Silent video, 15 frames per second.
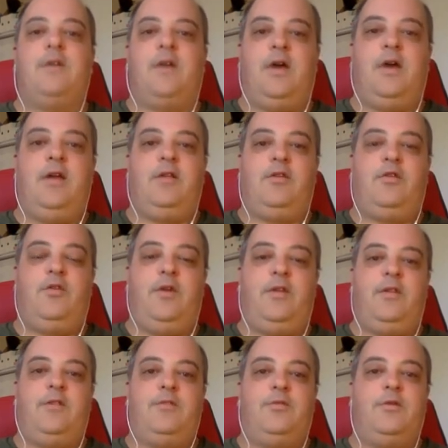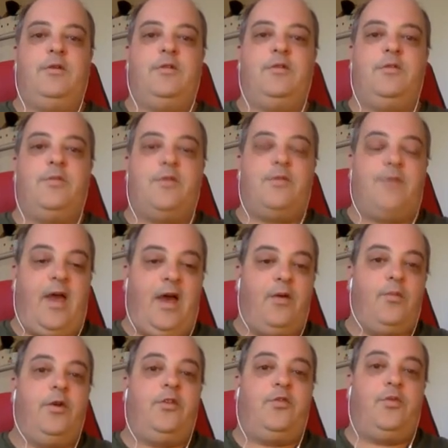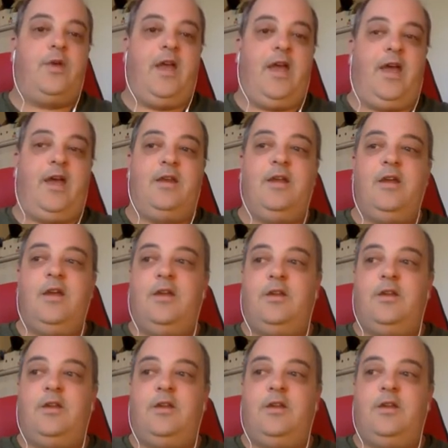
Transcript: consequences were in terms of how much we had